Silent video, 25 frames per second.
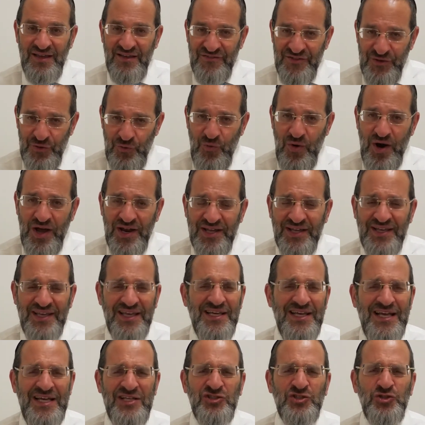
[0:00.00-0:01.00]
If you want
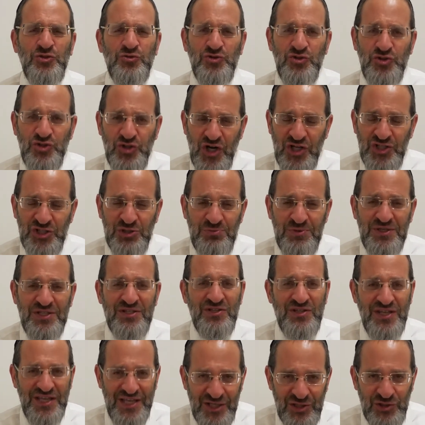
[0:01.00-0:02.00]
to issue
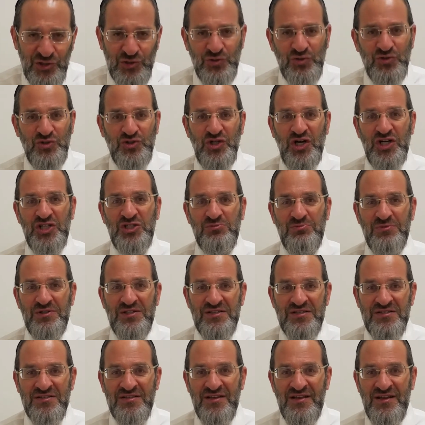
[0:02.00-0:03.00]
judgment, issue
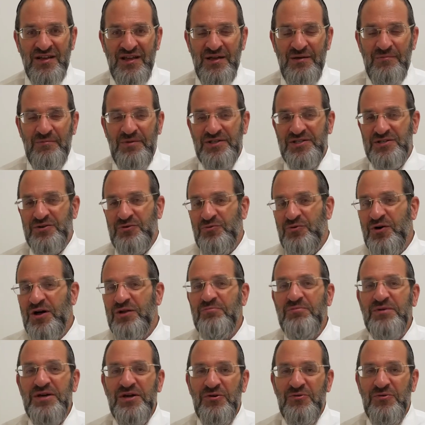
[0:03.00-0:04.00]
judgment. But to
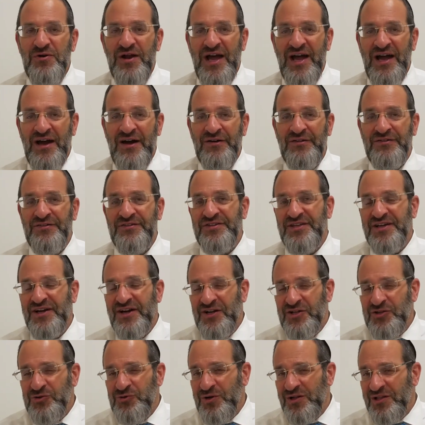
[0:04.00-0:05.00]
run me around, they're
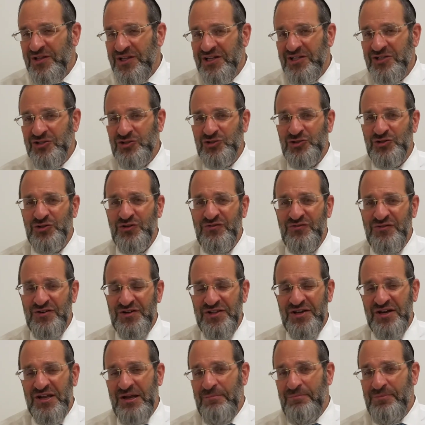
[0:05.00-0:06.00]
going to do a little
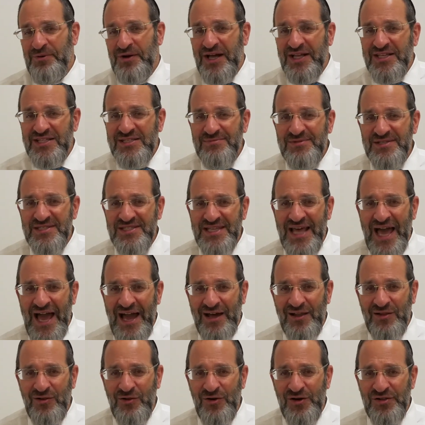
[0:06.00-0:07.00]
tshuva, they're going to put on some
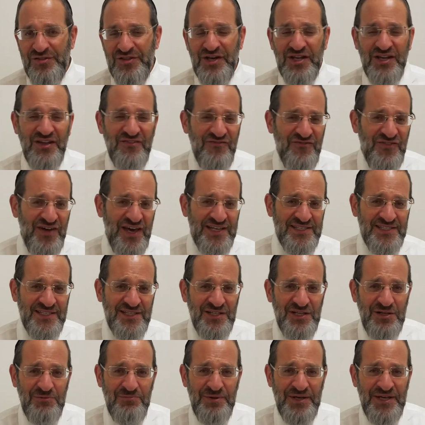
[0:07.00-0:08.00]
sackcloth, they're going to fast
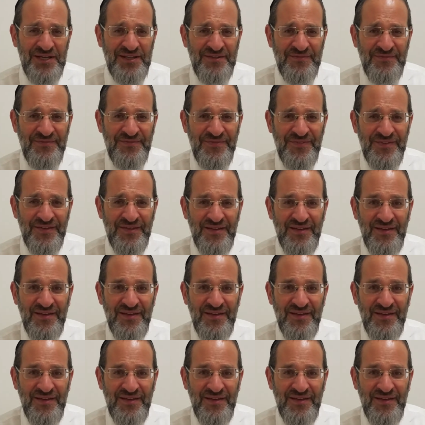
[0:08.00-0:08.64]
a little bit.